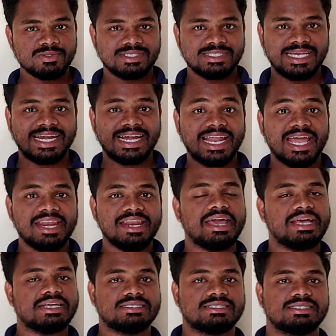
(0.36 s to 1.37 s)

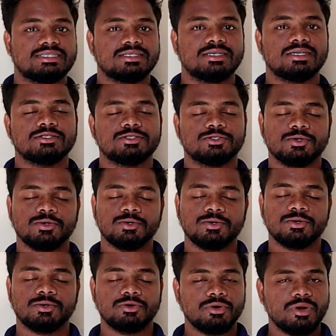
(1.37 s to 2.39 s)
z9s.
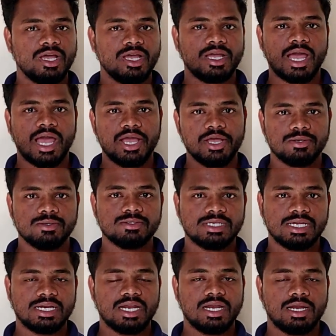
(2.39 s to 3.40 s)
So today Iqoo
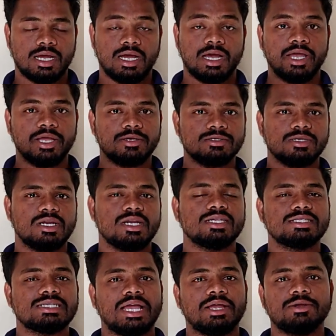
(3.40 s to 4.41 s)

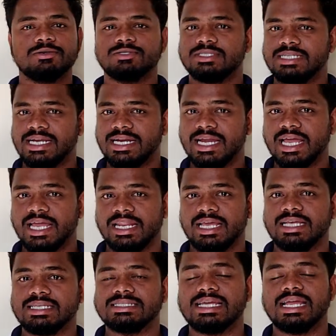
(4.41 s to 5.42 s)
released Iqoo
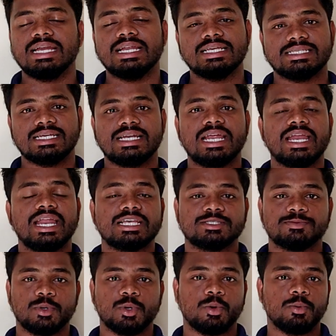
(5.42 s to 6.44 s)
z9s and
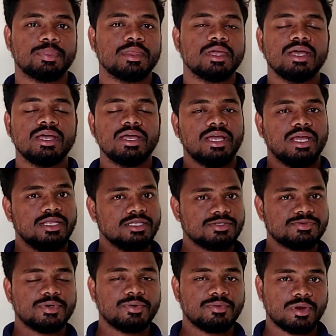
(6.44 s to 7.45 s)
z9s Pro. In this
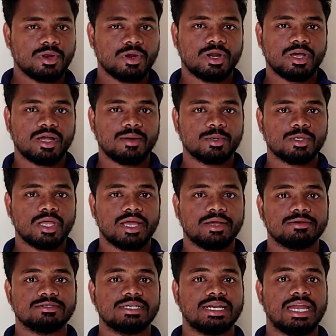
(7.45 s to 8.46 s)
video we're going to talk about the
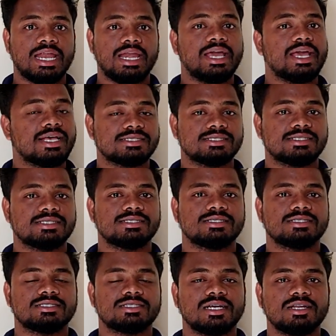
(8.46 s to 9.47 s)
Iqoo
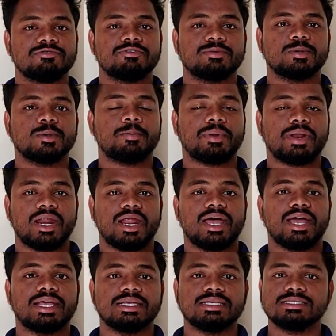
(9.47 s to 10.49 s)
z9s. Starting from the
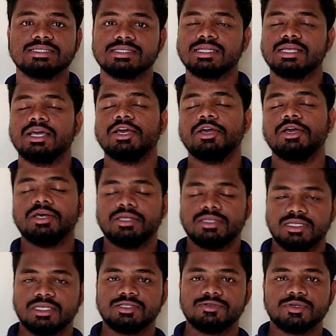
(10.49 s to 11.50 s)
price,
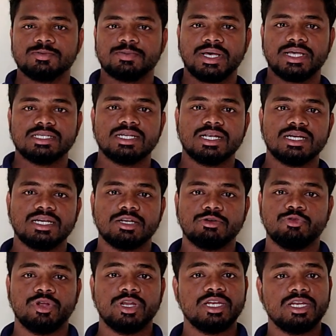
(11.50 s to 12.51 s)
this was priced at
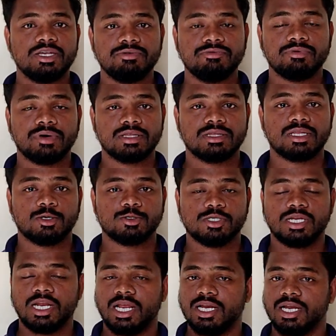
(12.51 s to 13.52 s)

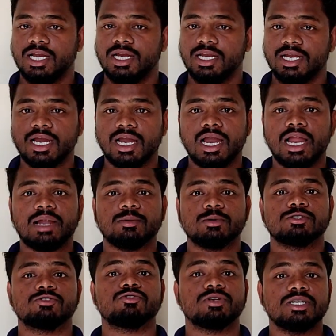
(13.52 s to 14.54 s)
21,999,
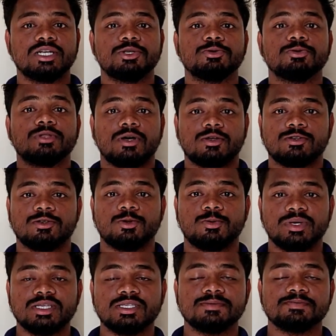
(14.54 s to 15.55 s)
almost 22,000
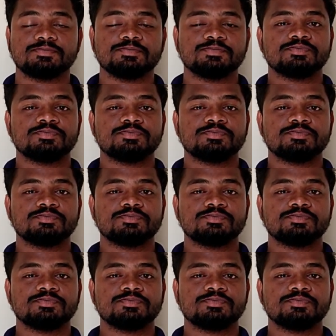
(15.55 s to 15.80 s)
rupees.